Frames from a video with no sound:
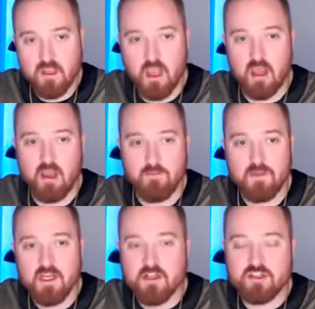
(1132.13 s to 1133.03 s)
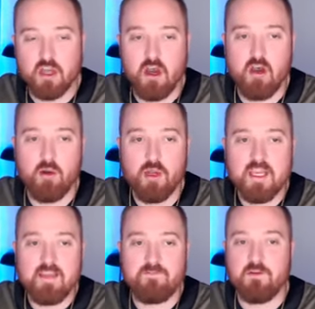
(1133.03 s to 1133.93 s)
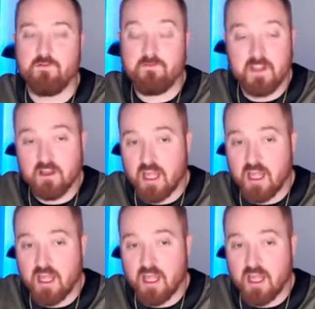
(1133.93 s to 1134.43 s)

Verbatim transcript: Um, so if you feel